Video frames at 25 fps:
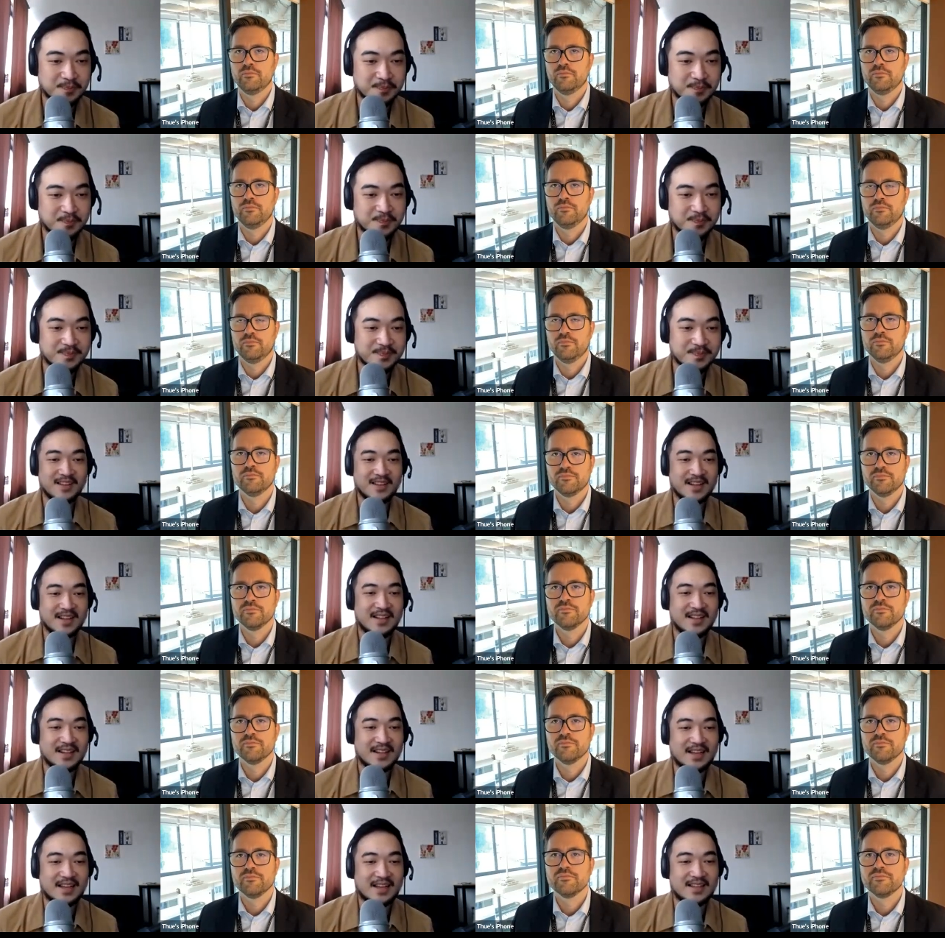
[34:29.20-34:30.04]
Speaker 1: right and
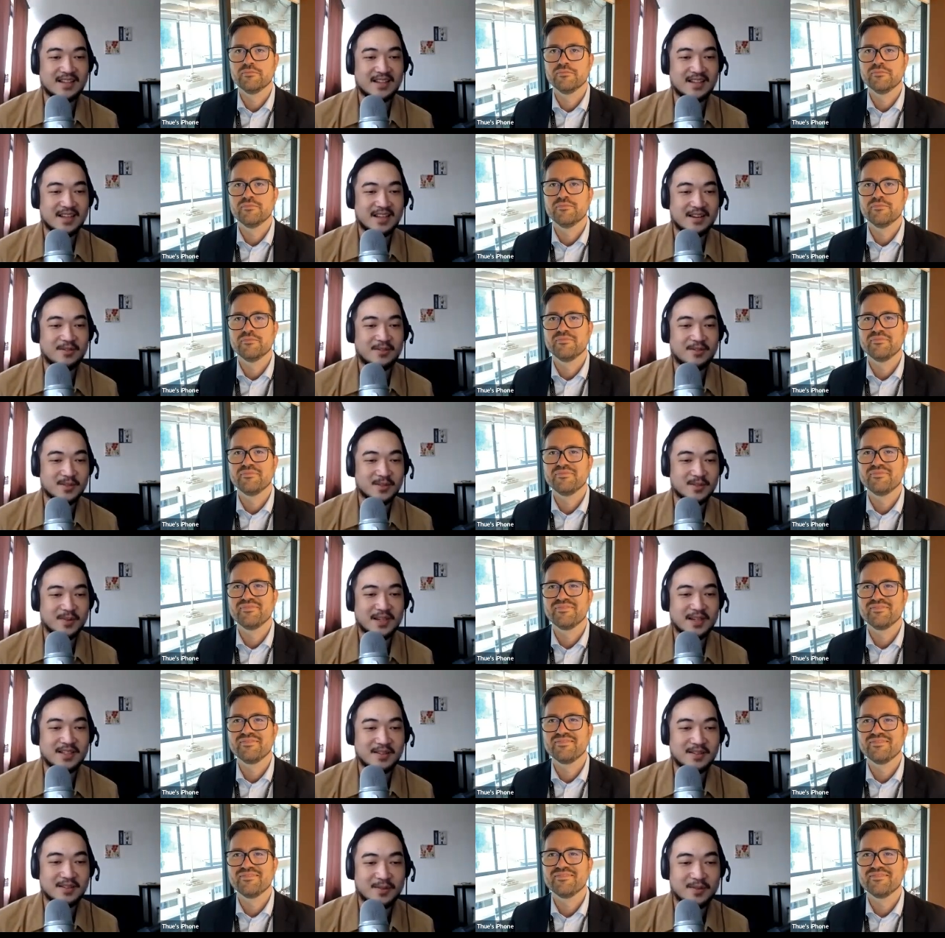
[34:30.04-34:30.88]
then i think that was
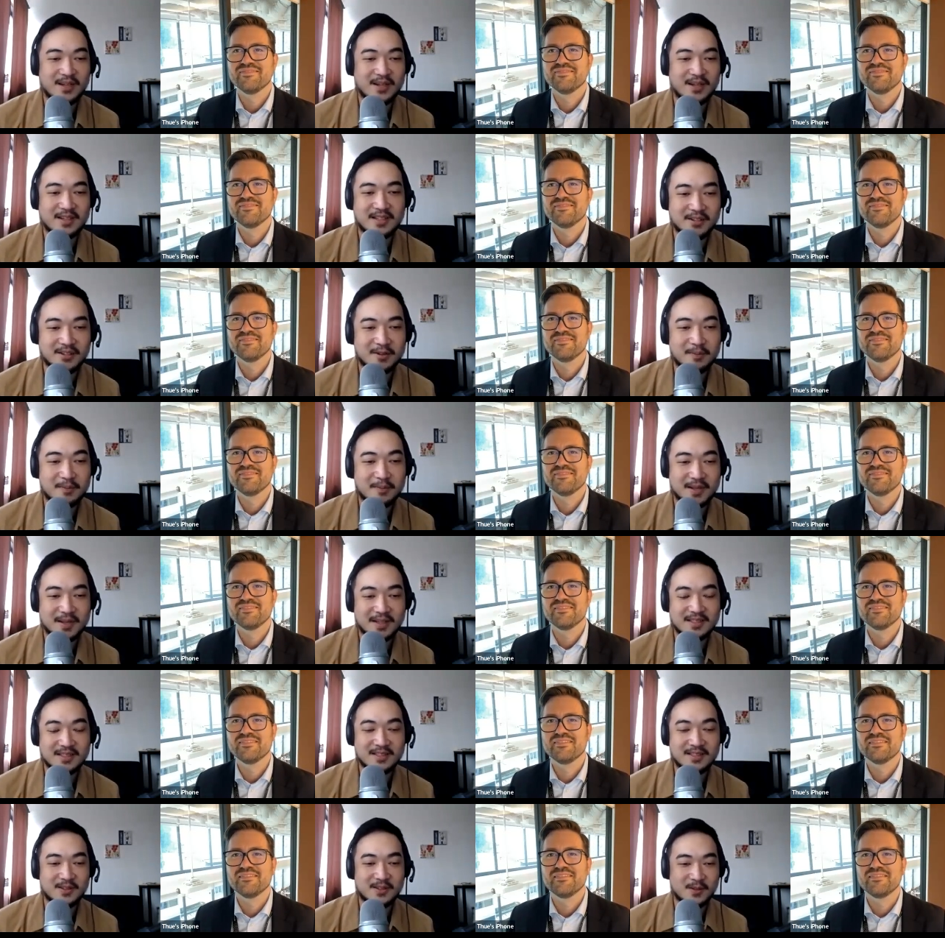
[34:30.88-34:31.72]
one one year or
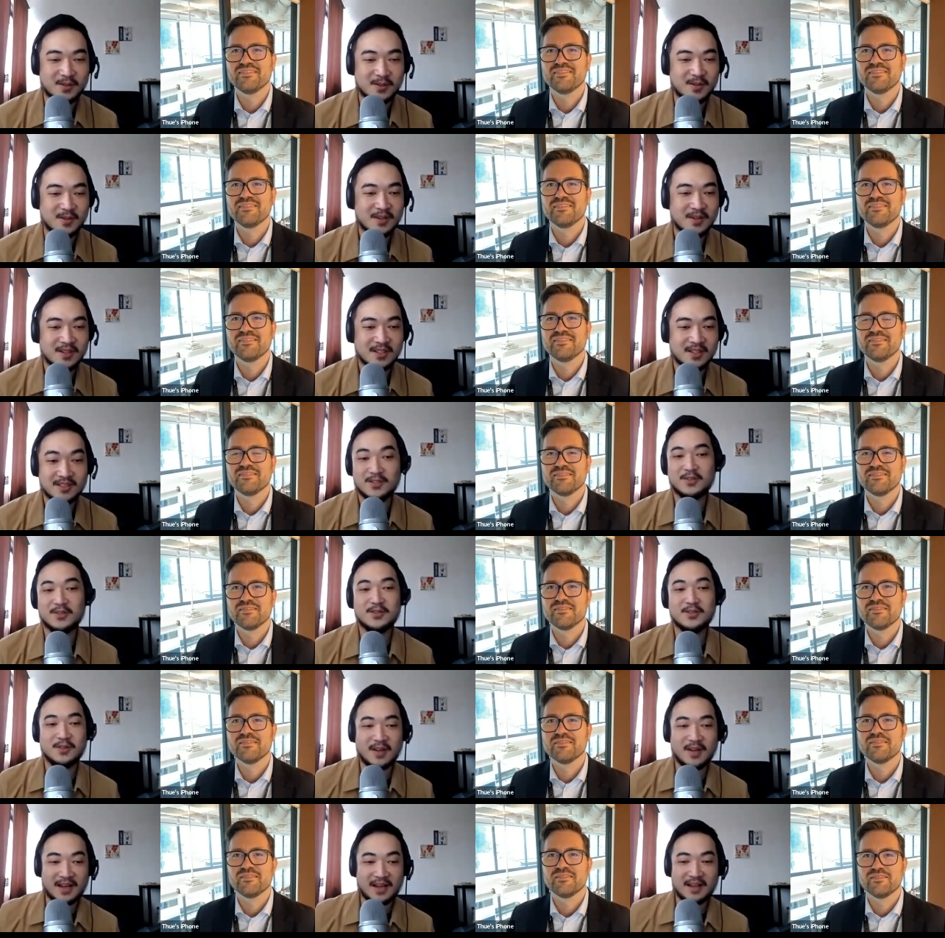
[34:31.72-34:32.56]
plus ago so
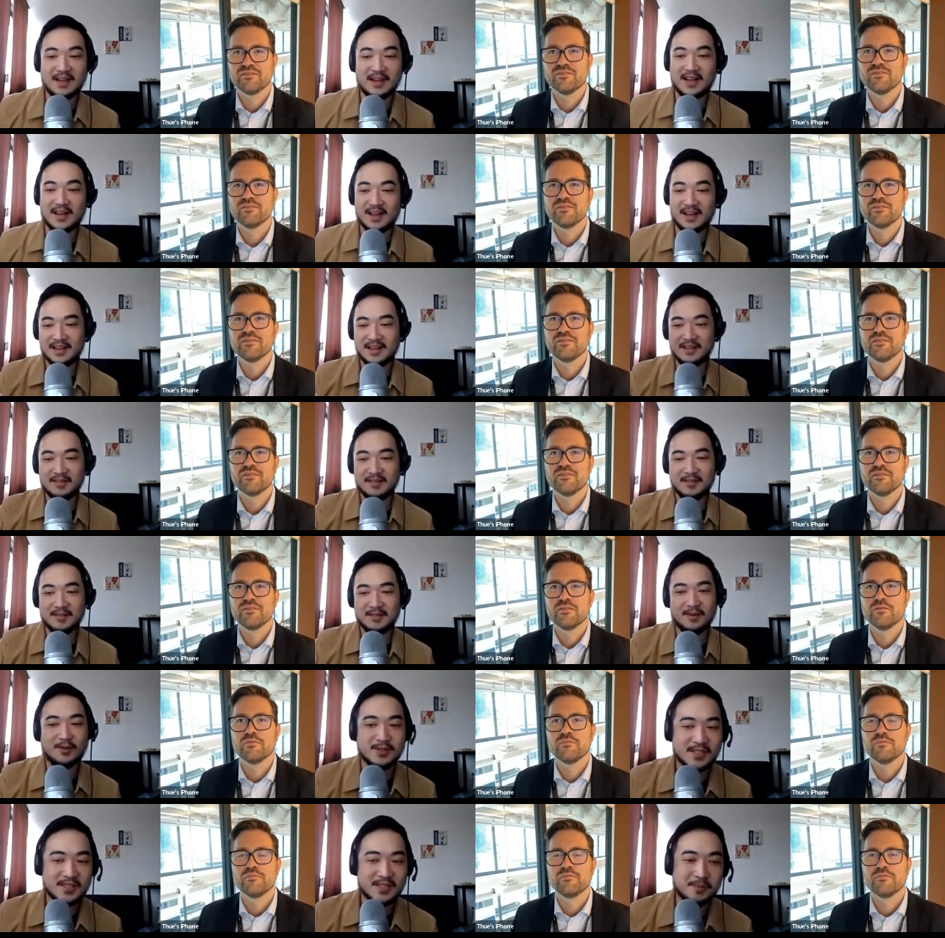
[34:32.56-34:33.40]
so i i
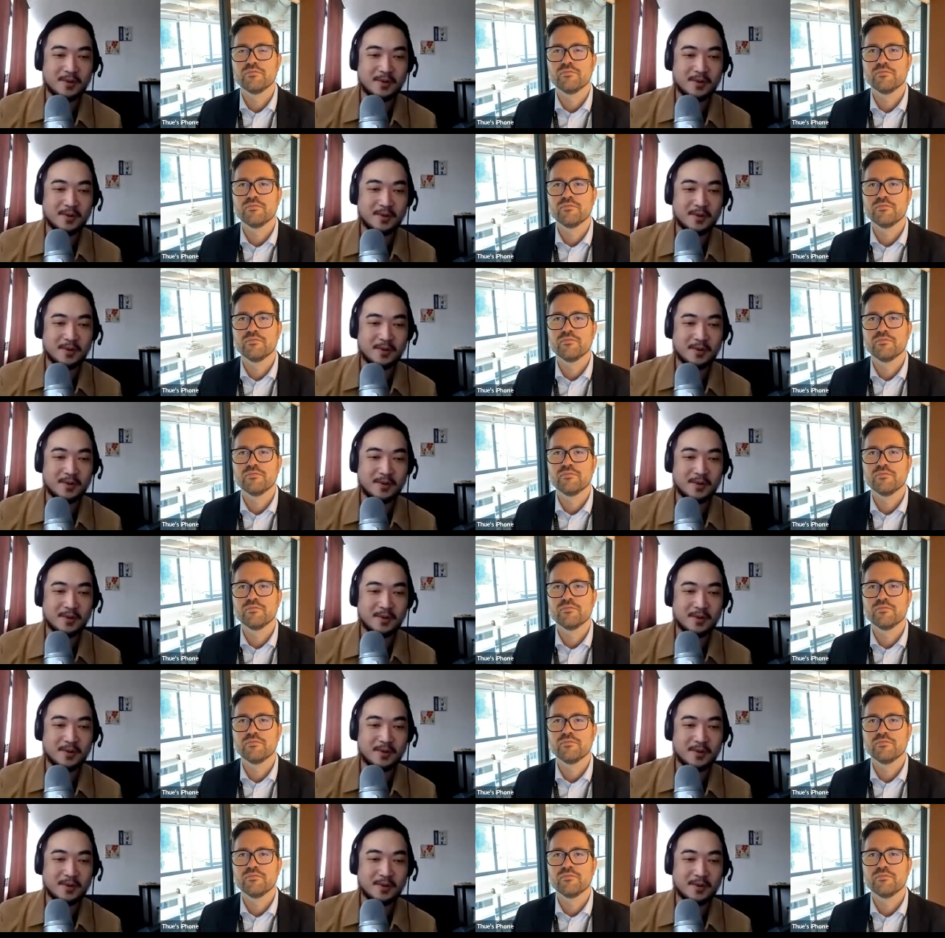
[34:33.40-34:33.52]
host this